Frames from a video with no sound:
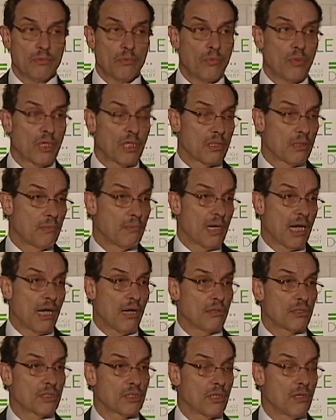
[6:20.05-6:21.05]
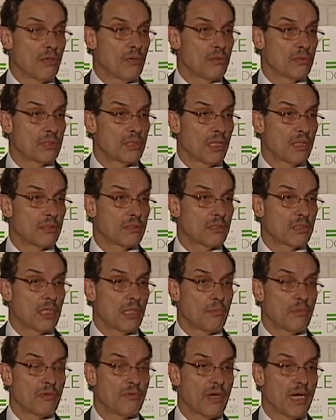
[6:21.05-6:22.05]
One of the milestones that's
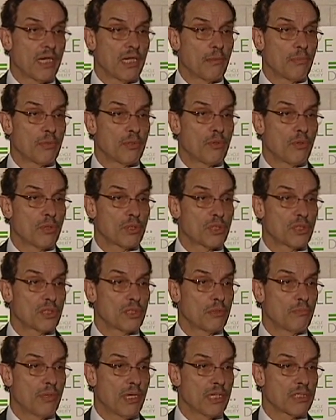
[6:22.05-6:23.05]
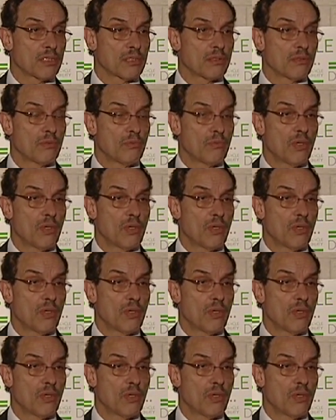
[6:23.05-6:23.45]
coming right up, of course, is the budget.